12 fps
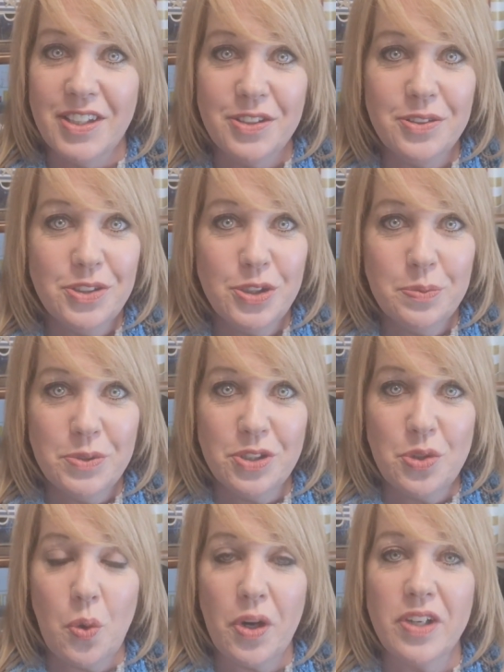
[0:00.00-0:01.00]
YouTube
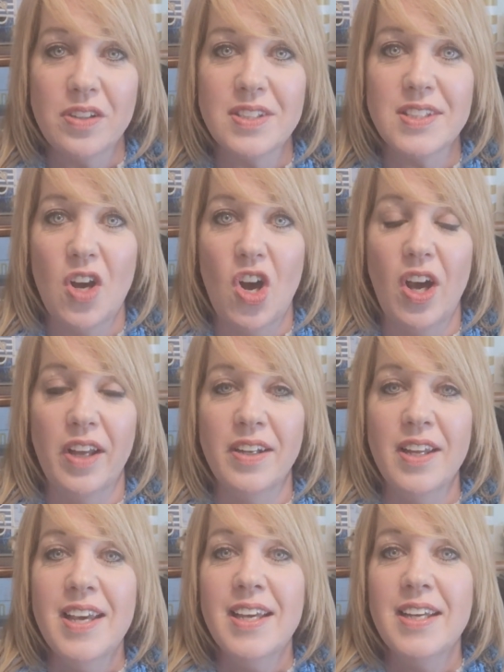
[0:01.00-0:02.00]
tutorials on